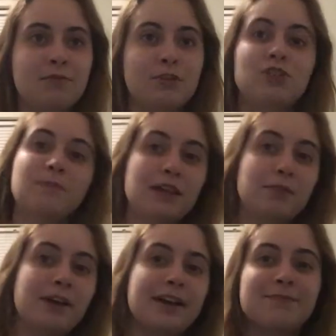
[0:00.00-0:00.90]
Which, by the
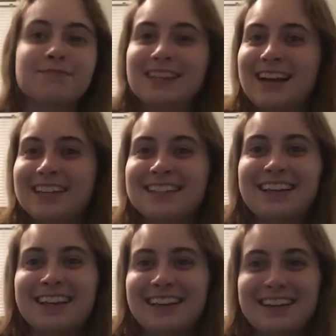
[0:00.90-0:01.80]
way, guys,
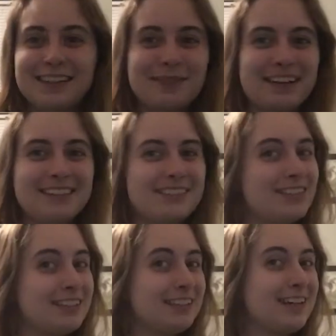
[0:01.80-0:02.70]
guess what?
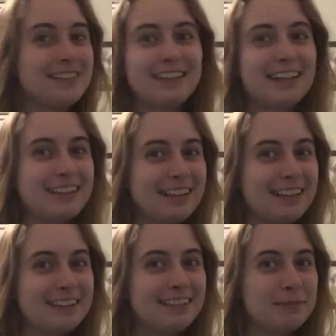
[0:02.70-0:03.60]
Shallan and
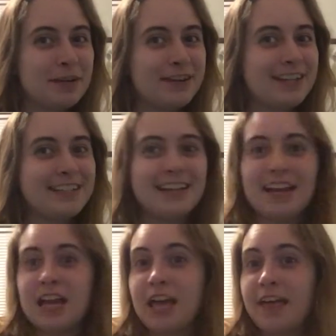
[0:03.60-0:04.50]
Adolin married.
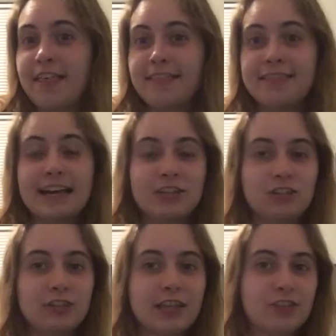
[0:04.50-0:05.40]
That
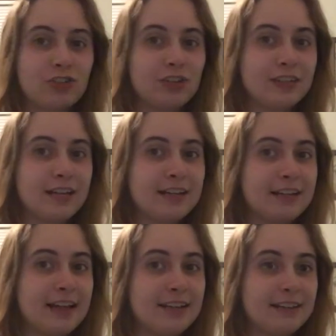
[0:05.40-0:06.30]
Shallan
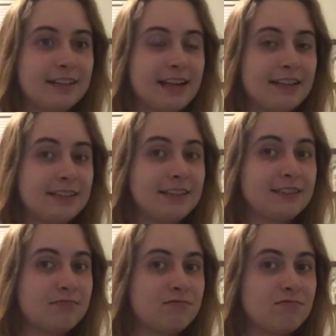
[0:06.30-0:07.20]

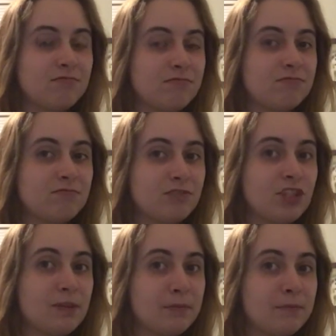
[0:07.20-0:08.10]
Kaladin
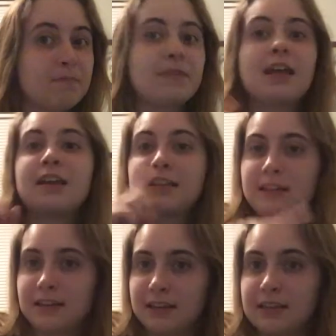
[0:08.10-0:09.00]
ship,
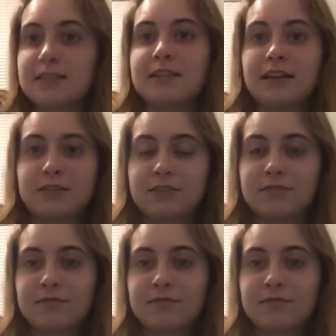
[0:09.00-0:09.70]
it sailed.